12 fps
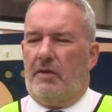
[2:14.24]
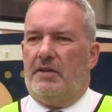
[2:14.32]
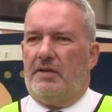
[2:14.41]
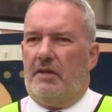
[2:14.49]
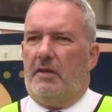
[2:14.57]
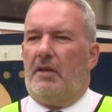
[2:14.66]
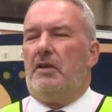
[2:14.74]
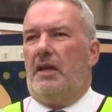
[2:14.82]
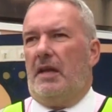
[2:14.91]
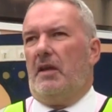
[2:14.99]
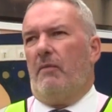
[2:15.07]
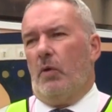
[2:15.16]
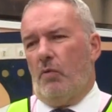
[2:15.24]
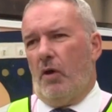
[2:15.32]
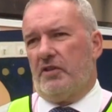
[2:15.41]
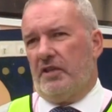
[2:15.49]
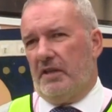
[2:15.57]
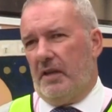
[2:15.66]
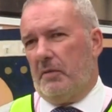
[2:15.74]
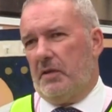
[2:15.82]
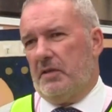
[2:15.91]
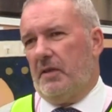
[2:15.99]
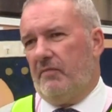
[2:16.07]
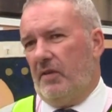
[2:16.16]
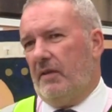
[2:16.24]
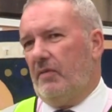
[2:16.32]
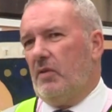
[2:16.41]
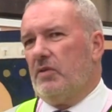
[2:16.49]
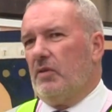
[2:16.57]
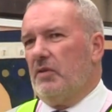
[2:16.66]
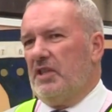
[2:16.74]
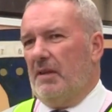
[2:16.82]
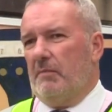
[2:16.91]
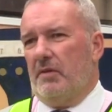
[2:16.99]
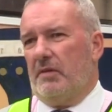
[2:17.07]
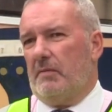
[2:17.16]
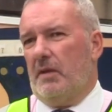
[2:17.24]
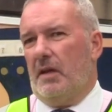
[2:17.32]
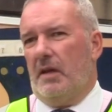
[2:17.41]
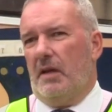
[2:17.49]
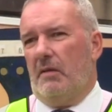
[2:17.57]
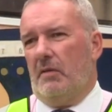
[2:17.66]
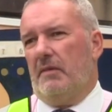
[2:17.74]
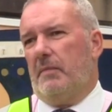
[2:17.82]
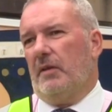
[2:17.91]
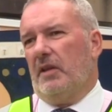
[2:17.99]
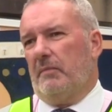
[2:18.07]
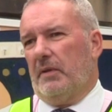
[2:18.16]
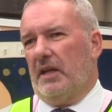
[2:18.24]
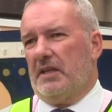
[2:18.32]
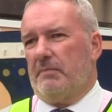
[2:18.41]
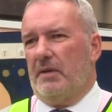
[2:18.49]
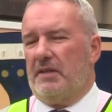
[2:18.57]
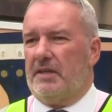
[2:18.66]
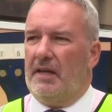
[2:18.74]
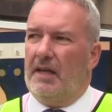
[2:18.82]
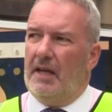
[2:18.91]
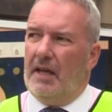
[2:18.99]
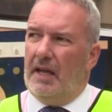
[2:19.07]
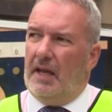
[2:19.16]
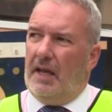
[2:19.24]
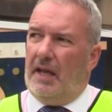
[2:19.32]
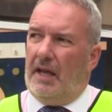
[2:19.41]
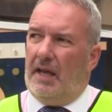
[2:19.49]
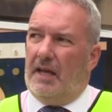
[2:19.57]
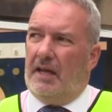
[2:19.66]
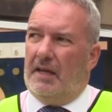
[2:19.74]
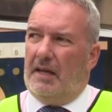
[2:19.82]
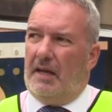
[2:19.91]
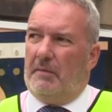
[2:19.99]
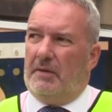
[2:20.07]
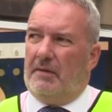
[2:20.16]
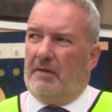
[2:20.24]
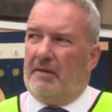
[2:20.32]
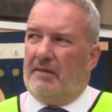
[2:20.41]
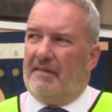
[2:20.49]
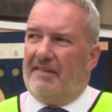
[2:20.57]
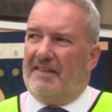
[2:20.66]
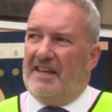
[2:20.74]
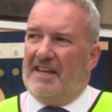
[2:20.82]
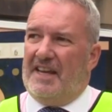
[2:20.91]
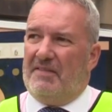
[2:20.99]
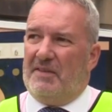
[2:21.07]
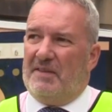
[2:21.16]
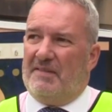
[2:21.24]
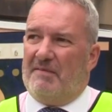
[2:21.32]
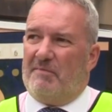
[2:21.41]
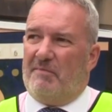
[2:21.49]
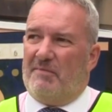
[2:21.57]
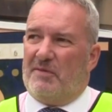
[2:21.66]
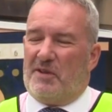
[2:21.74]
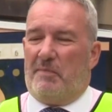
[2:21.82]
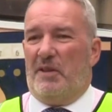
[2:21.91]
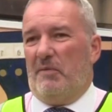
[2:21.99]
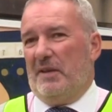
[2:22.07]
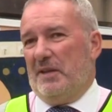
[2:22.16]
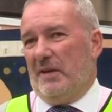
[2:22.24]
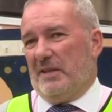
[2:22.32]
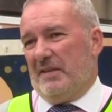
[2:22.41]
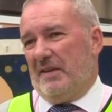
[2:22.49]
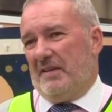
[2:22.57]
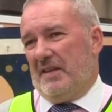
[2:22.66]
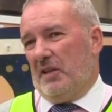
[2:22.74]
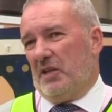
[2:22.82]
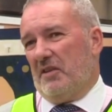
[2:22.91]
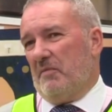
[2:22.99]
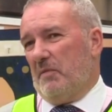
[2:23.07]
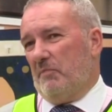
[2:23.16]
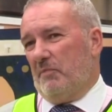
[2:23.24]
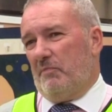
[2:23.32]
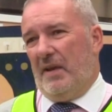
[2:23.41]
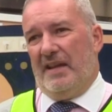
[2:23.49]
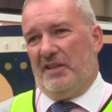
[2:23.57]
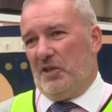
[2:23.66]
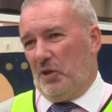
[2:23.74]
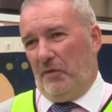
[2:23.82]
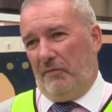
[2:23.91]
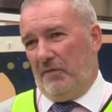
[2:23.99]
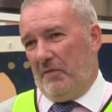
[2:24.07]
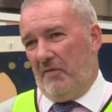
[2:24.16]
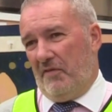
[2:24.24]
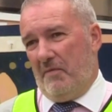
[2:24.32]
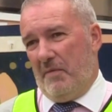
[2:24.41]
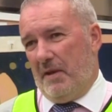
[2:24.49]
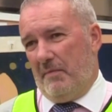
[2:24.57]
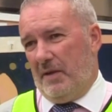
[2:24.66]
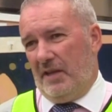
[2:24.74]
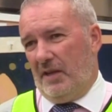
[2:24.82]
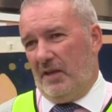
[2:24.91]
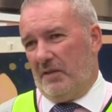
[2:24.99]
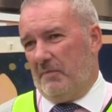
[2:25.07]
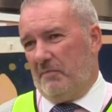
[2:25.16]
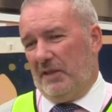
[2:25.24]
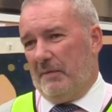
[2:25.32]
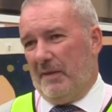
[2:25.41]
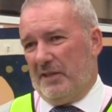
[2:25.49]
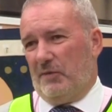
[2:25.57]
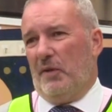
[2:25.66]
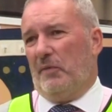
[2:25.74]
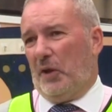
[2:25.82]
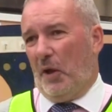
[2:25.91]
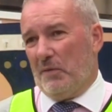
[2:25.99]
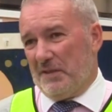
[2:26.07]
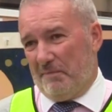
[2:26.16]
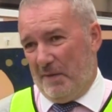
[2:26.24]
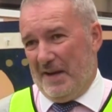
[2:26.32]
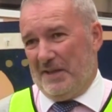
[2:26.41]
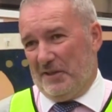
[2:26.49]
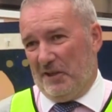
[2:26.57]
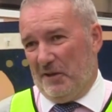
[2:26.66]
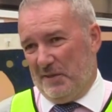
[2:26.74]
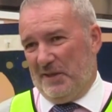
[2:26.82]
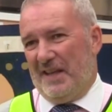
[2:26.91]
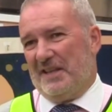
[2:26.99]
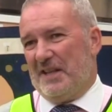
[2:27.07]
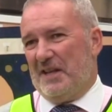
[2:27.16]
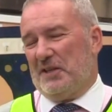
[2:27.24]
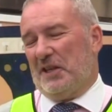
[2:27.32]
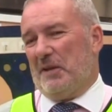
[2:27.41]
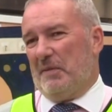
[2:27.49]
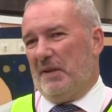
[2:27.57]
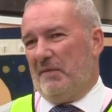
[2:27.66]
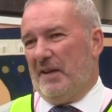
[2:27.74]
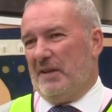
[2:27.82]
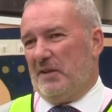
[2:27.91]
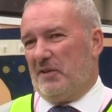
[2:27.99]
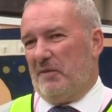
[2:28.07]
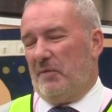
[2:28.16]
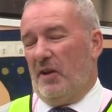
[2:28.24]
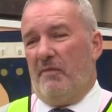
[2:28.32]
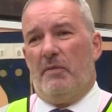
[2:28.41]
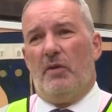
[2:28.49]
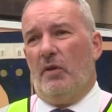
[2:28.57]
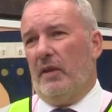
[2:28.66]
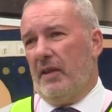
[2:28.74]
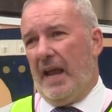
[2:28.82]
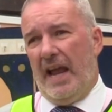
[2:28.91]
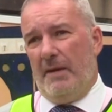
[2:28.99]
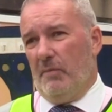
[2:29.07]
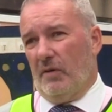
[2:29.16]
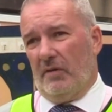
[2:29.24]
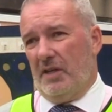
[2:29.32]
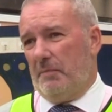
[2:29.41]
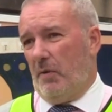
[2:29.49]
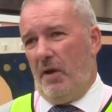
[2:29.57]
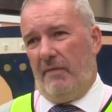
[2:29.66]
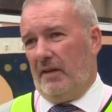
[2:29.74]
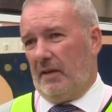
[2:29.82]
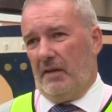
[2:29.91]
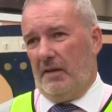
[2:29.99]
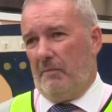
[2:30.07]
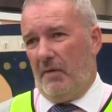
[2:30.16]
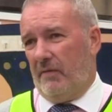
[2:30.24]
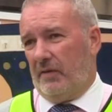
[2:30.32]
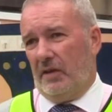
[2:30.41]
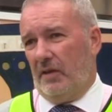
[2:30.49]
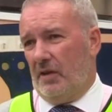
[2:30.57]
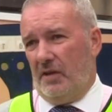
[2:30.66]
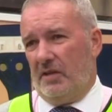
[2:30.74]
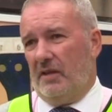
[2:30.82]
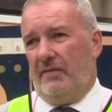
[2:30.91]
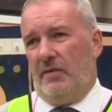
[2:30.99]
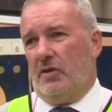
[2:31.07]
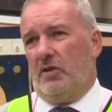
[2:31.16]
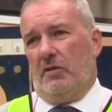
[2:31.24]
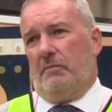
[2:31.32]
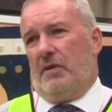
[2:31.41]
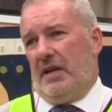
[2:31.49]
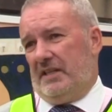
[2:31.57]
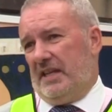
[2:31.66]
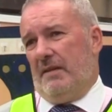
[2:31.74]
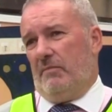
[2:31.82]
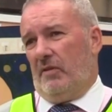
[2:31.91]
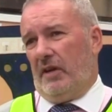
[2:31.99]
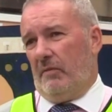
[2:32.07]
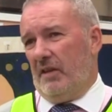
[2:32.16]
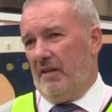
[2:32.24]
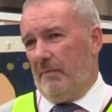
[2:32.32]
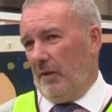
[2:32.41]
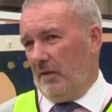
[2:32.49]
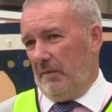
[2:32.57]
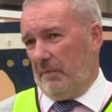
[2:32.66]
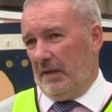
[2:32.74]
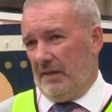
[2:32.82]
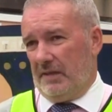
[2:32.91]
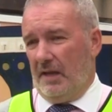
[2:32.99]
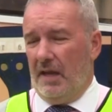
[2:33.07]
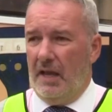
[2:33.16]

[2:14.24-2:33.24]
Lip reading: 20. Yeah, were rotted. Yeah, because they've used good timber when they built the place. But I mean, even stripping the windows, a lot of them have been painted shut for many years, and probably about 12 coats of paint on them. So that took a bit of stripping off. But all of the ironmongery is in perfect condition. They've used good brass ironmongery when they built the place.